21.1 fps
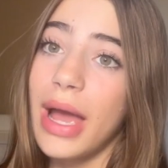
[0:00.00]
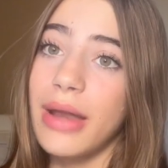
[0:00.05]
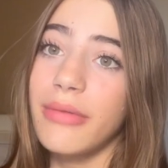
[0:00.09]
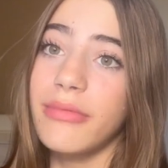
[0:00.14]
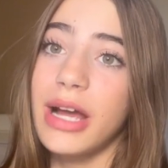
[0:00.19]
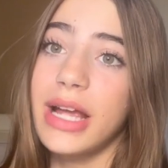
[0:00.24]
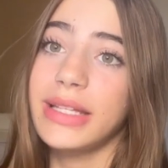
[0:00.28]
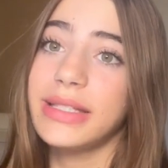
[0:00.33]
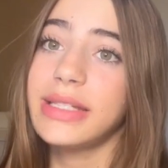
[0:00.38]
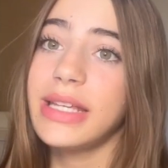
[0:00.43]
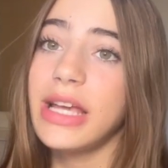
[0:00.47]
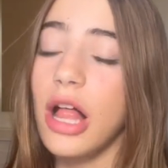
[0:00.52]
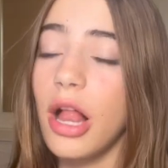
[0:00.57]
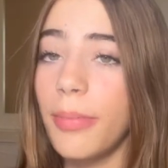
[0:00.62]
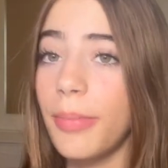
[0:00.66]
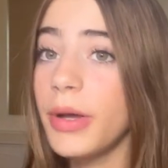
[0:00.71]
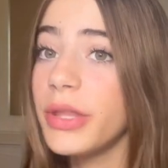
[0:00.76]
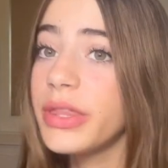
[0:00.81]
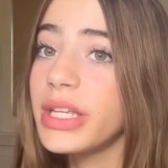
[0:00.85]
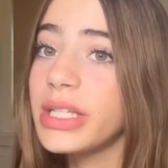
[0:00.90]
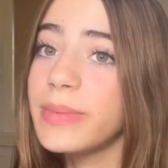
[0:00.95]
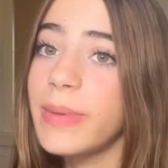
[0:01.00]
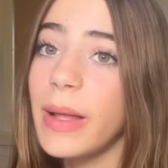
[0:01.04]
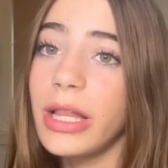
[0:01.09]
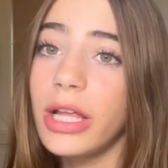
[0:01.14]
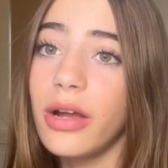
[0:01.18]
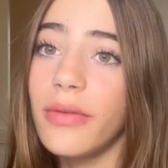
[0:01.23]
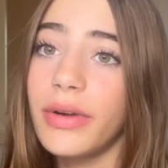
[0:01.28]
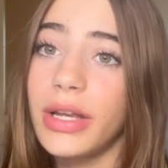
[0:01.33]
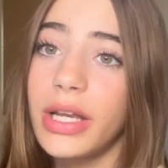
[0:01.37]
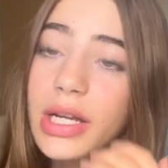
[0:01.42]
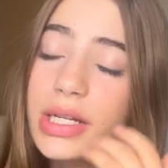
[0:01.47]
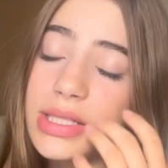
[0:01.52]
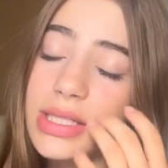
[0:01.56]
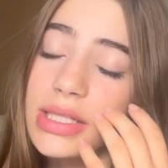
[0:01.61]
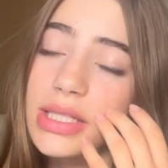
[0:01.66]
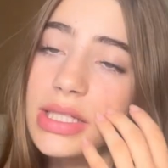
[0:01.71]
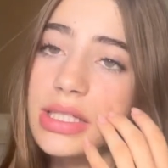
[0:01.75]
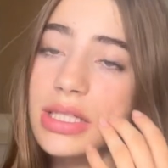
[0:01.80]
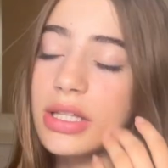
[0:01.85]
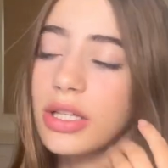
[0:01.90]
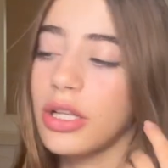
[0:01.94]
NYC. I'll put the spelling over here
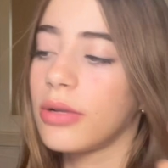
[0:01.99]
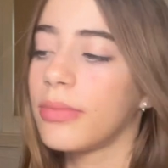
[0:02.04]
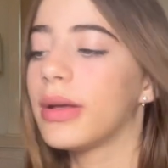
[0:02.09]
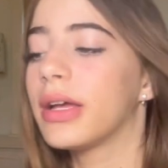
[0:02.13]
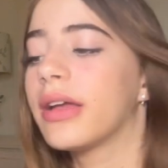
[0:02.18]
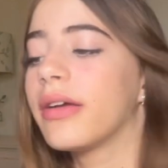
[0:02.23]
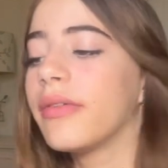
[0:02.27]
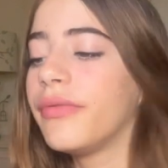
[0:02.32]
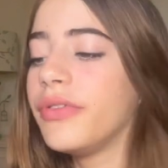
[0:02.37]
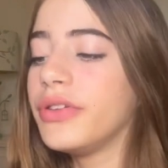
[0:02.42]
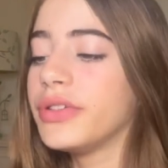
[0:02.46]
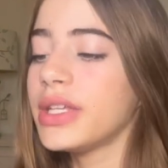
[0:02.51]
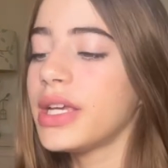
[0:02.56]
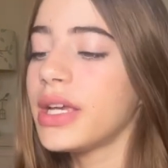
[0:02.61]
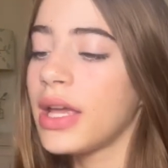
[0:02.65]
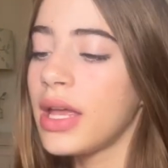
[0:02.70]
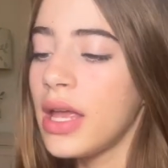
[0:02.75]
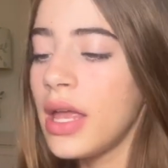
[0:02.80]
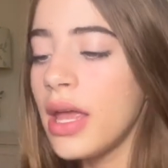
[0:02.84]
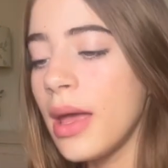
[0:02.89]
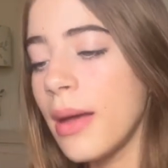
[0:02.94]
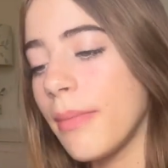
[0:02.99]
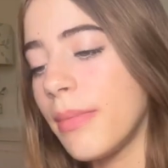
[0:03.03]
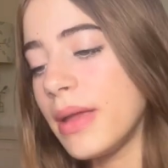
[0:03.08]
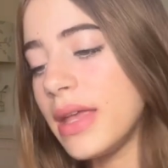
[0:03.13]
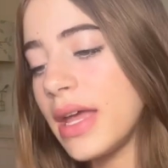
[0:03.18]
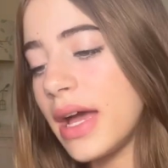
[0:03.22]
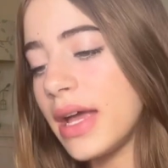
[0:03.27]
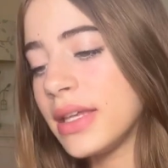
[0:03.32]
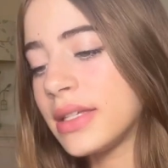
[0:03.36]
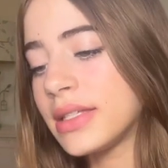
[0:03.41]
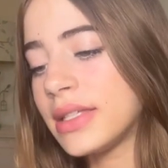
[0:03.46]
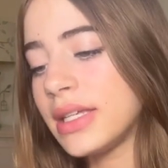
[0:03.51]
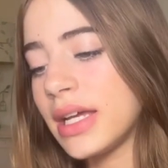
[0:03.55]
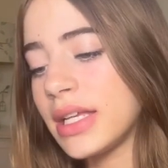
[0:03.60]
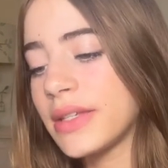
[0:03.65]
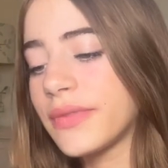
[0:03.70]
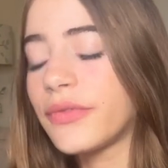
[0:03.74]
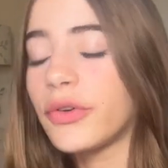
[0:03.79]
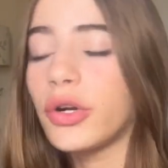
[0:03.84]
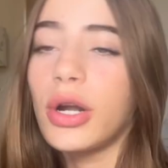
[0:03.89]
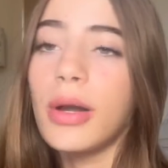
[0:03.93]
since it's a little bit confusing. But yeah, it
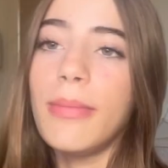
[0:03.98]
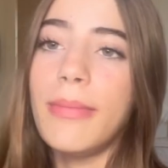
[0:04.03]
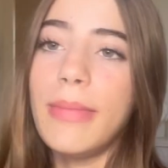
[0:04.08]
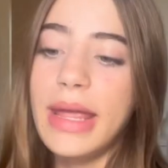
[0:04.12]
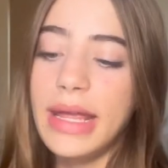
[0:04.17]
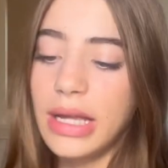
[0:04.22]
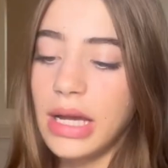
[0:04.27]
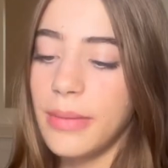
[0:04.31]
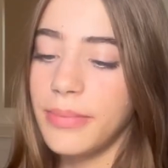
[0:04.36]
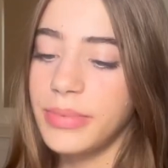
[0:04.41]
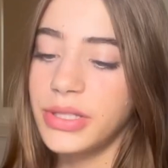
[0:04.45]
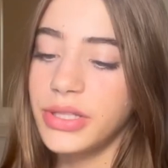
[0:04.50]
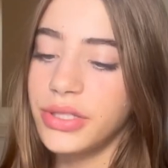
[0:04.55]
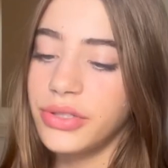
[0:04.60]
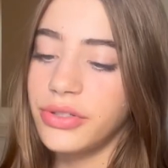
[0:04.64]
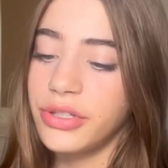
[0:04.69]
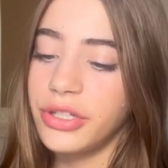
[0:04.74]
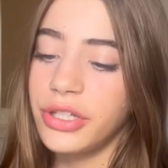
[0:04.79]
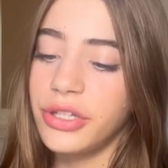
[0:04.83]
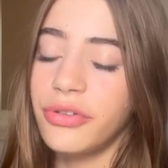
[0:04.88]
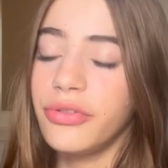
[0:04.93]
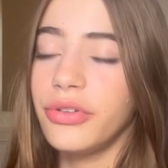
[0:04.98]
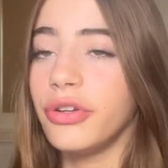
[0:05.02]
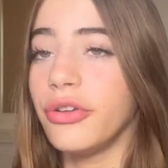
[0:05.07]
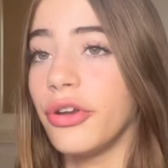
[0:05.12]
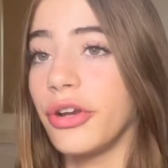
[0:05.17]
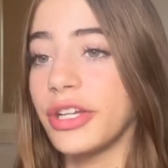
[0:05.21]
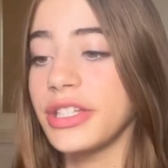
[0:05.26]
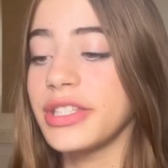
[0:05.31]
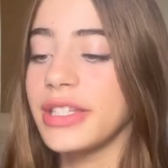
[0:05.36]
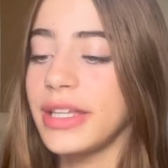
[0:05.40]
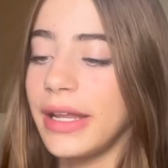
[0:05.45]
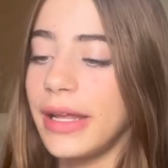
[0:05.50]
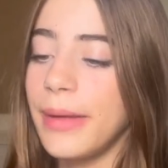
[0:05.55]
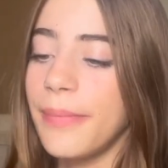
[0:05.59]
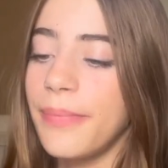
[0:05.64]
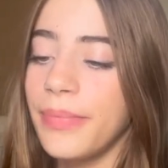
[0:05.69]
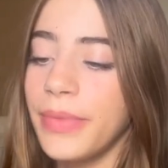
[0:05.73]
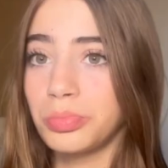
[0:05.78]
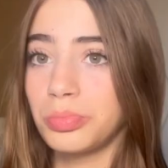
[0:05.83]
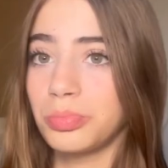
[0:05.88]
stands for Makeup 2U New York City.